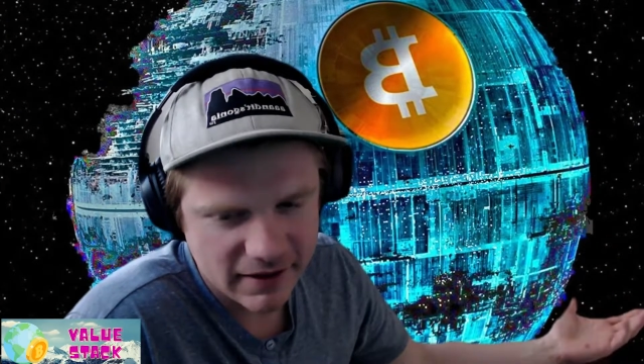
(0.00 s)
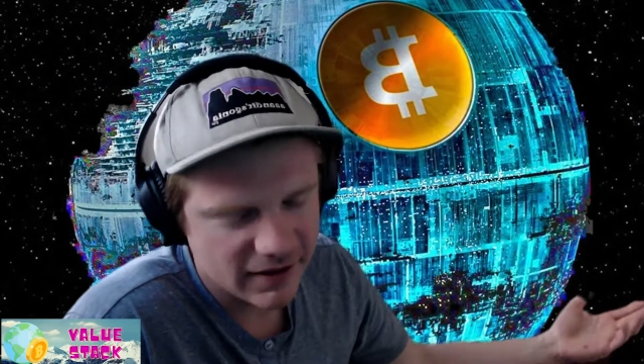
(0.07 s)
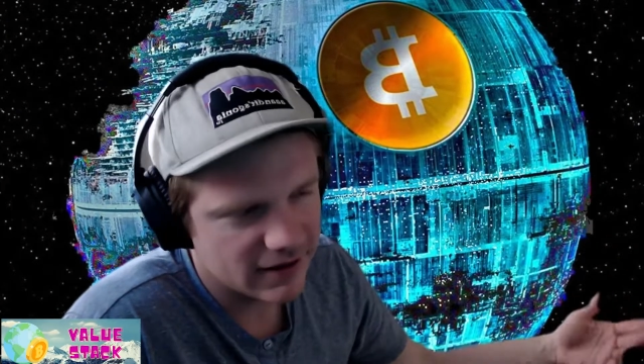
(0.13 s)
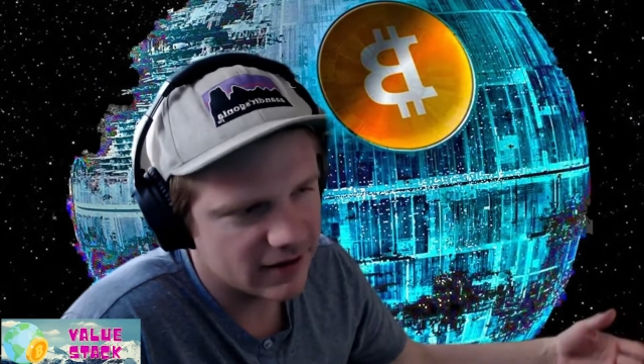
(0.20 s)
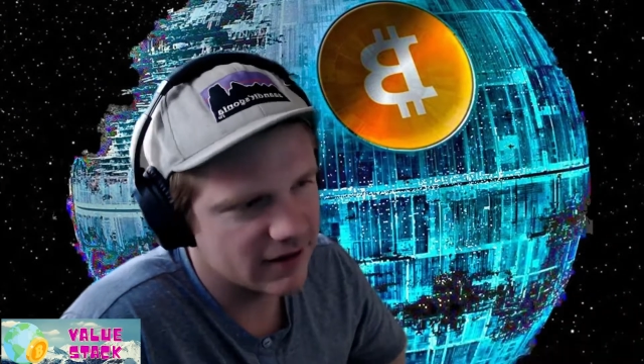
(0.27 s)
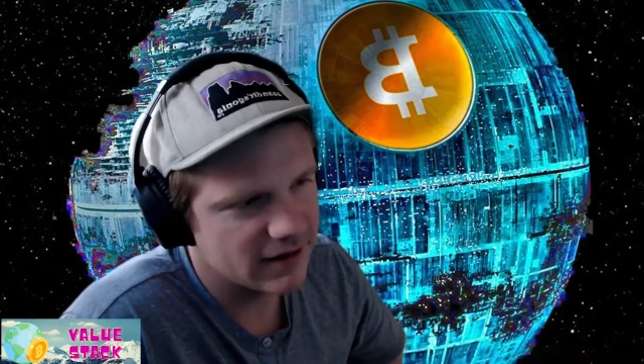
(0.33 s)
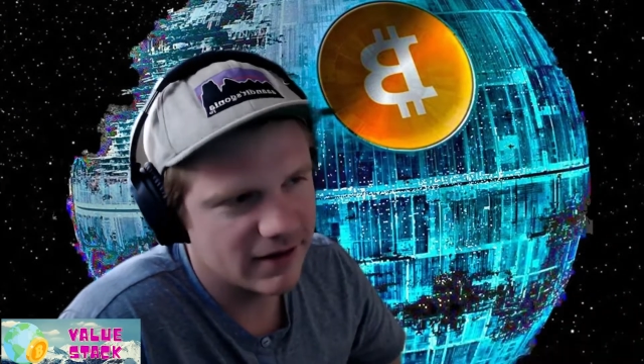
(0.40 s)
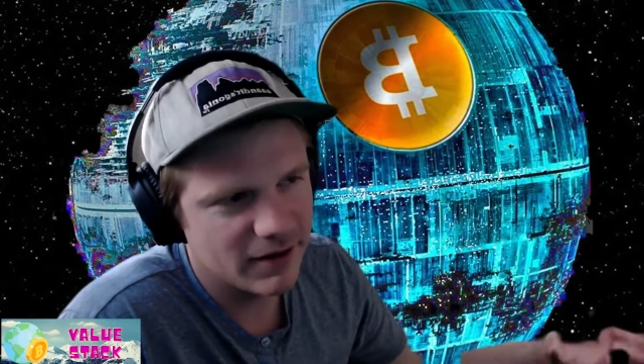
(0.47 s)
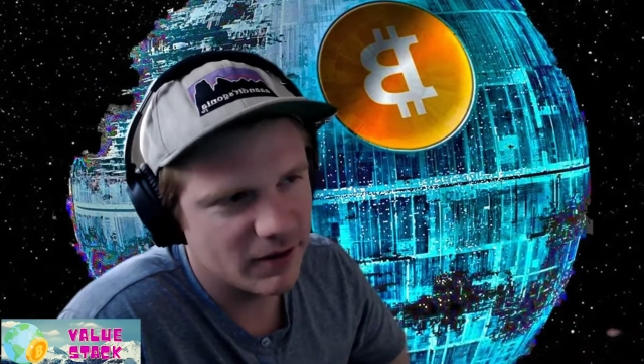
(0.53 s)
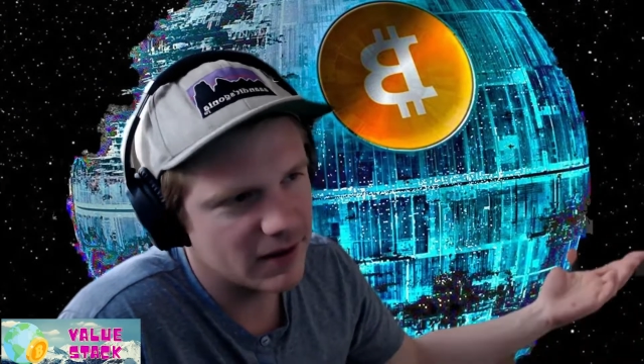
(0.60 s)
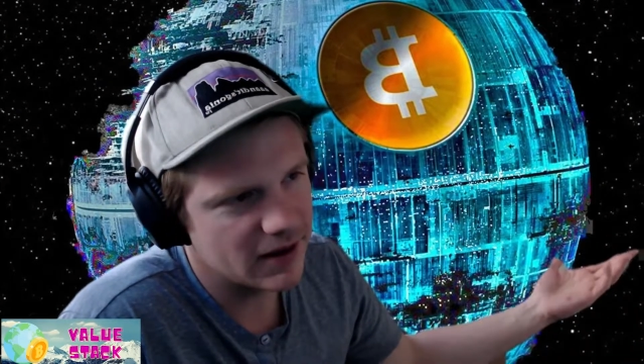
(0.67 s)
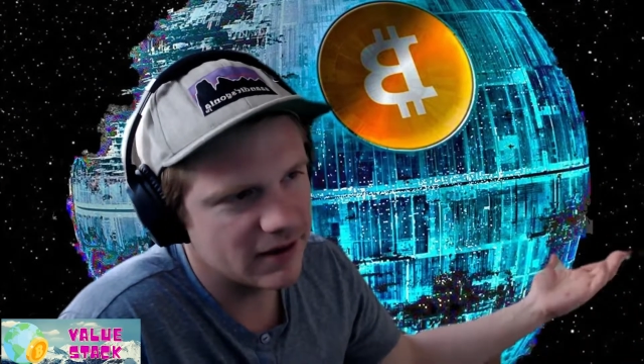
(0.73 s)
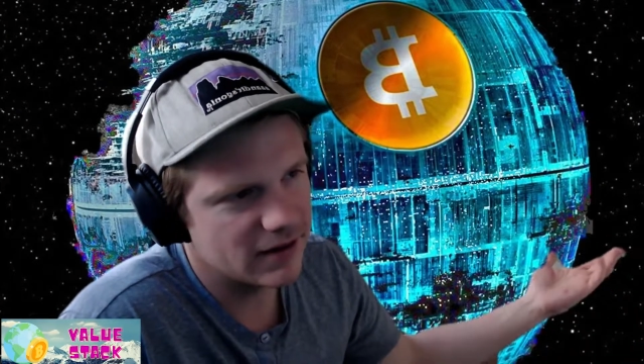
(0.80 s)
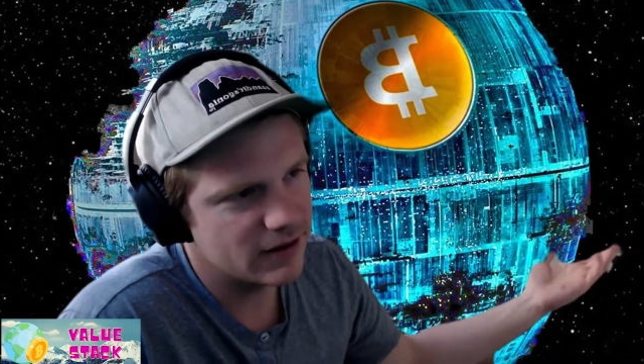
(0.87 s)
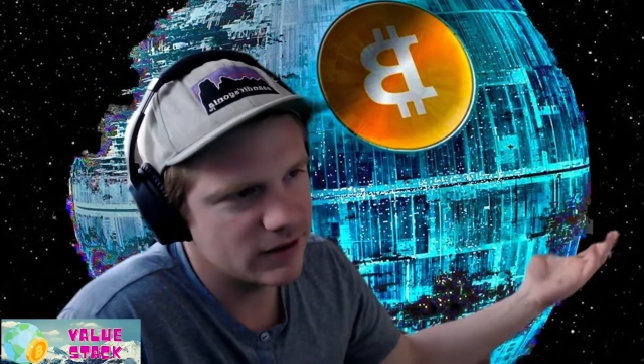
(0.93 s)
like nobody
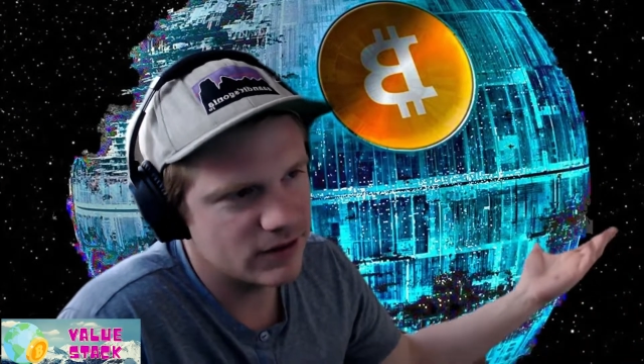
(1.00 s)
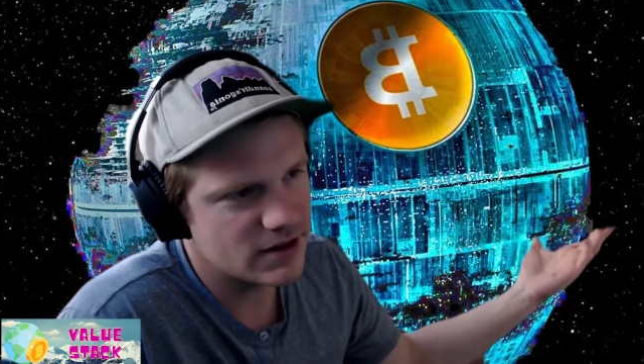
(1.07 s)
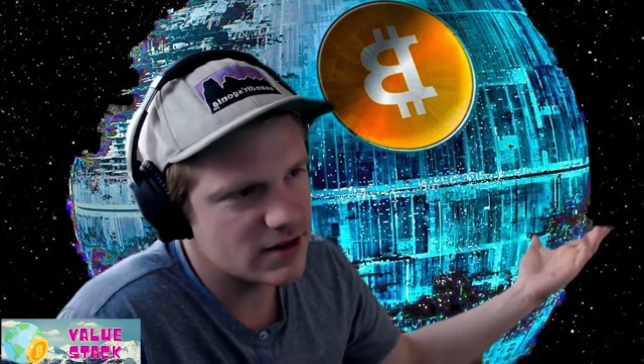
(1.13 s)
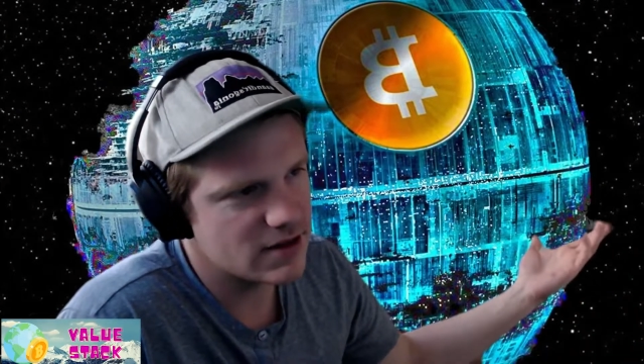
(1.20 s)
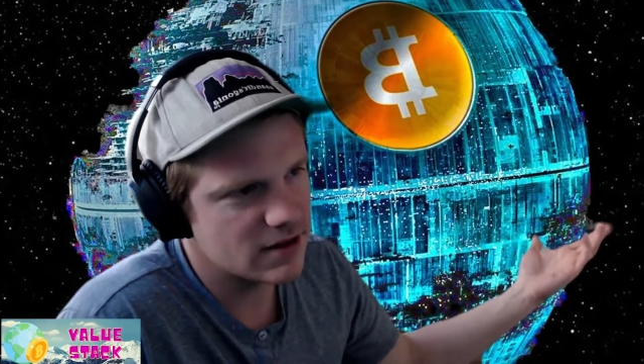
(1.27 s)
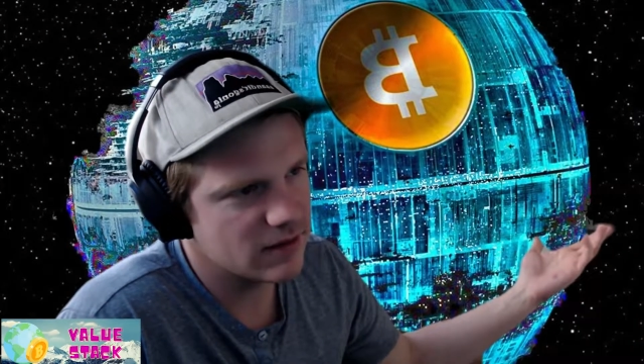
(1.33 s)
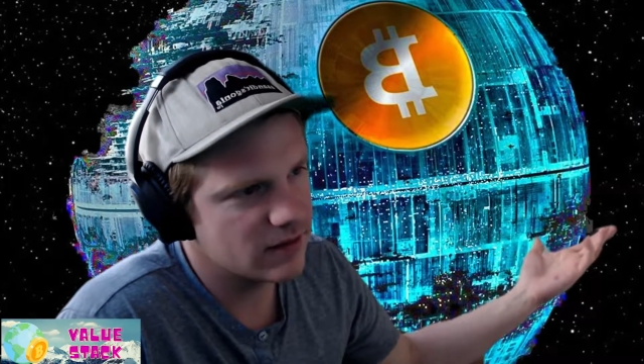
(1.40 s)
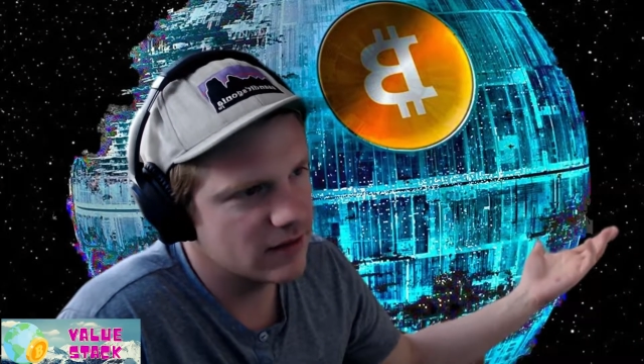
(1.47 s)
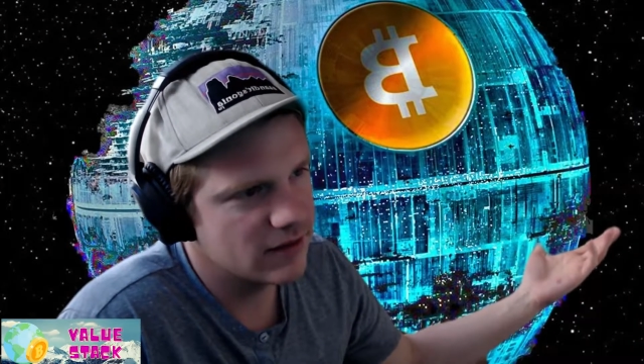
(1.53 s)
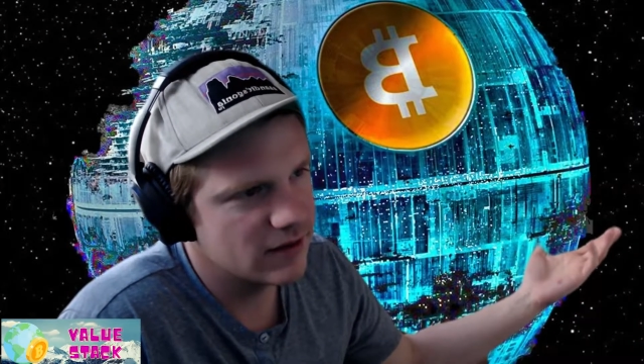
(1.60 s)
uses them.